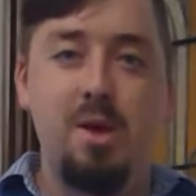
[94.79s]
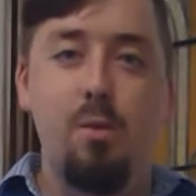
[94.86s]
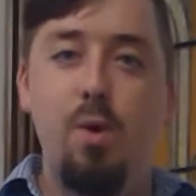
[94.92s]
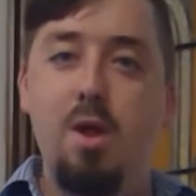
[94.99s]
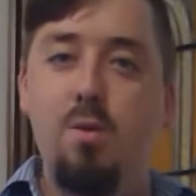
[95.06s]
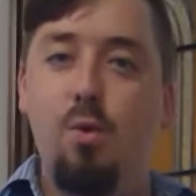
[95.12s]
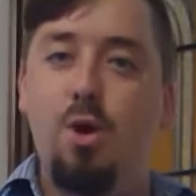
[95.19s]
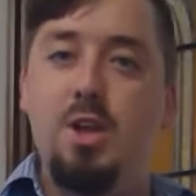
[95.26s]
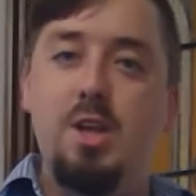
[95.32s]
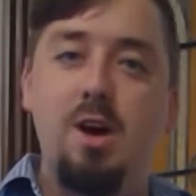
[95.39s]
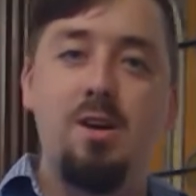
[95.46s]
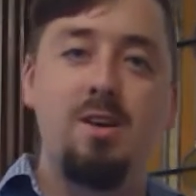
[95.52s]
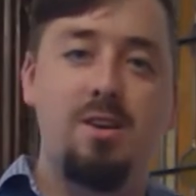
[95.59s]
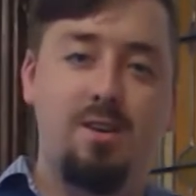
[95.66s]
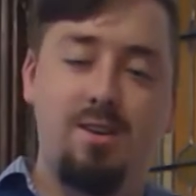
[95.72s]
When we're
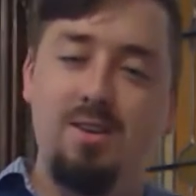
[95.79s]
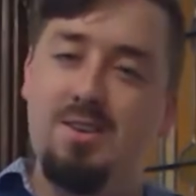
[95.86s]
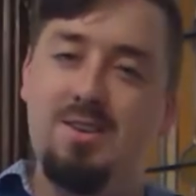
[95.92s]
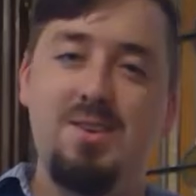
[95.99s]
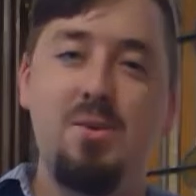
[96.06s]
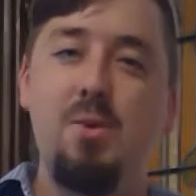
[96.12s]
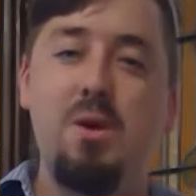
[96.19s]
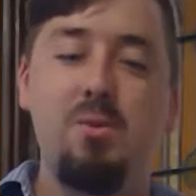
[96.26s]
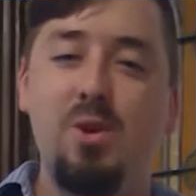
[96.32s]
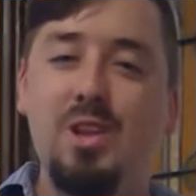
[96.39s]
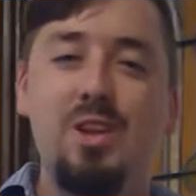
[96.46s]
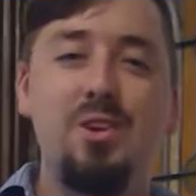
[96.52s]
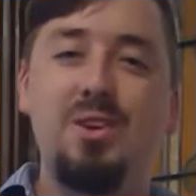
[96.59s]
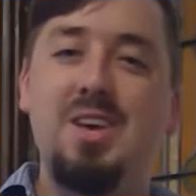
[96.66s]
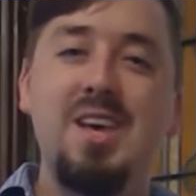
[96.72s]
younger, when we're
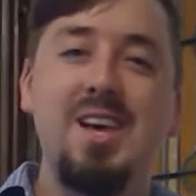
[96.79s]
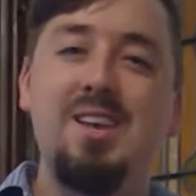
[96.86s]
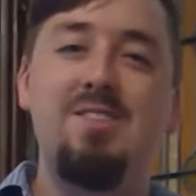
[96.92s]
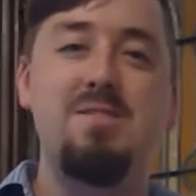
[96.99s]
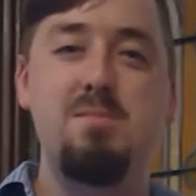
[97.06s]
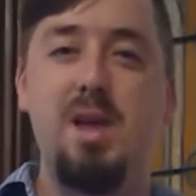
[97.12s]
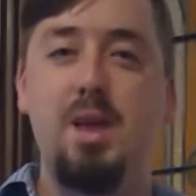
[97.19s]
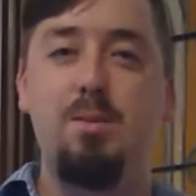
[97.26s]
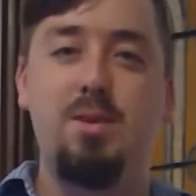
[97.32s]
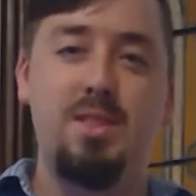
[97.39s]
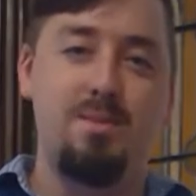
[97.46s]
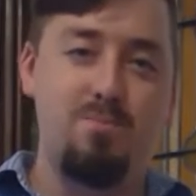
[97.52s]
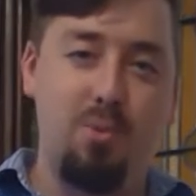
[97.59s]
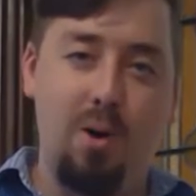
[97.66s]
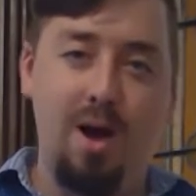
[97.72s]
little kids, maybe
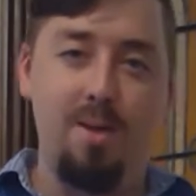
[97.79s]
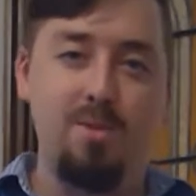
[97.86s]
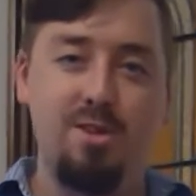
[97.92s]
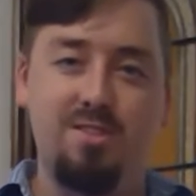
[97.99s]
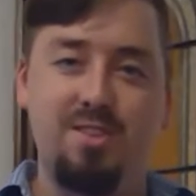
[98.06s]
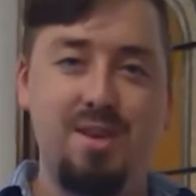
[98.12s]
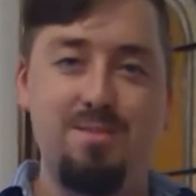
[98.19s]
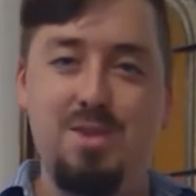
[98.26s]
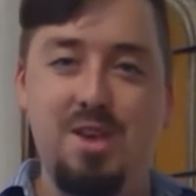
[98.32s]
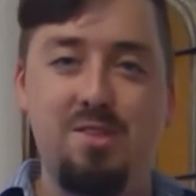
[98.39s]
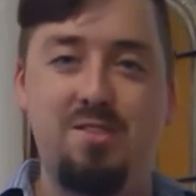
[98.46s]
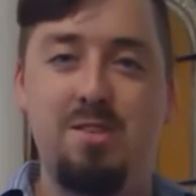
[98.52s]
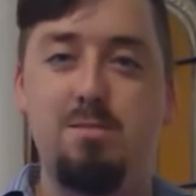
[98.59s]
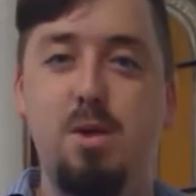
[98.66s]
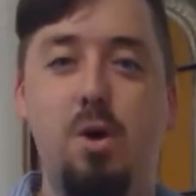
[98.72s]
the promise that
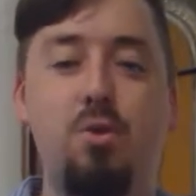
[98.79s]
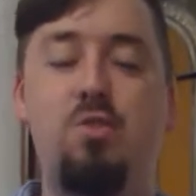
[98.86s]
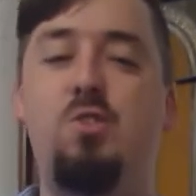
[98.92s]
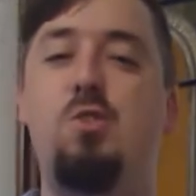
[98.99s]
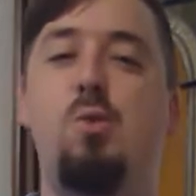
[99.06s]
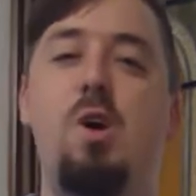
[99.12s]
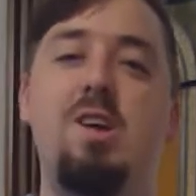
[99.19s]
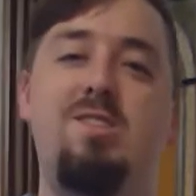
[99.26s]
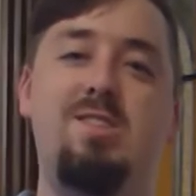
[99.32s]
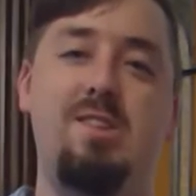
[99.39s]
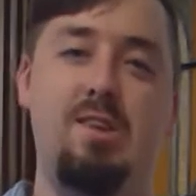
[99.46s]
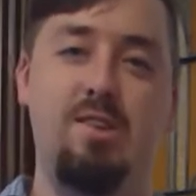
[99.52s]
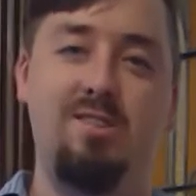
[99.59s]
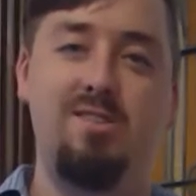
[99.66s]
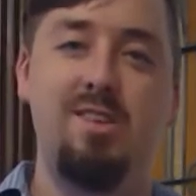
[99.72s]
means the most to us
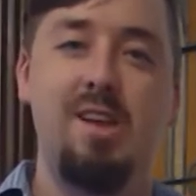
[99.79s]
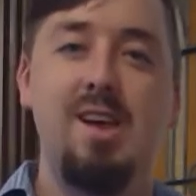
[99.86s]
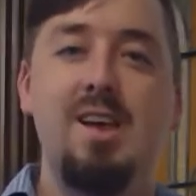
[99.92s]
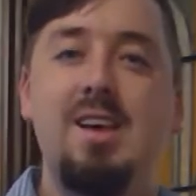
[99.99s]
is,